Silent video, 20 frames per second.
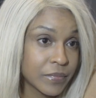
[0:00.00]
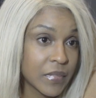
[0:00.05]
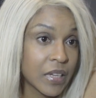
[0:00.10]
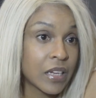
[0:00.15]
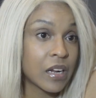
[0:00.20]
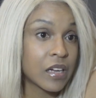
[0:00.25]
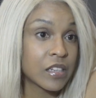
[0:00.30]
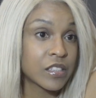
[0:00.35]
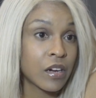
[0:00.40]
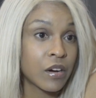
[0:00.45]

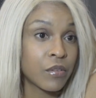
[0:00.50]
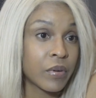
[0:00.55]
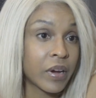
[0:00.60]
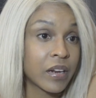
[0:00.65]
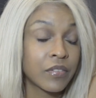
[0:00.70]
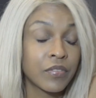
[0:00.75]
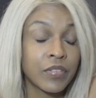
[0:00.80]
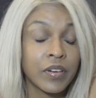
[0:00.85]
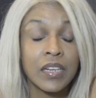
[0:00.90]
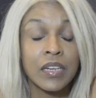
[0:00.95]
And I started
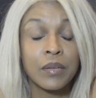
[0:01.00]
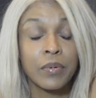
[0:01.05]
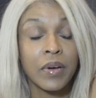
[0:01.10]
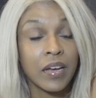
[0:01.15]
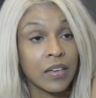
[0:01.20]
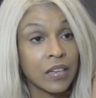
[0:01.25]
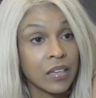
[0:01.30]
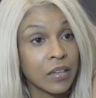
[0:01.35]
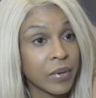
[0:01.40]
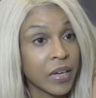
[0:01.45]
writing for
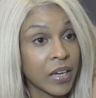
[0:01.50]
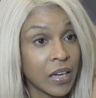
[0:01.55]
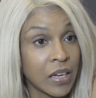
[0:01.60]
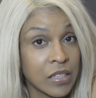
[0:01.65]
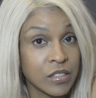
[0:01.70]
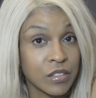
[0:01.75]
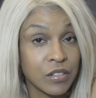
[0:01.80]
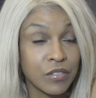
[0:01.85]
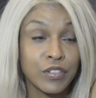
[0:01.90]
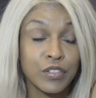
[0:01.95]
anybody I can get my hands on.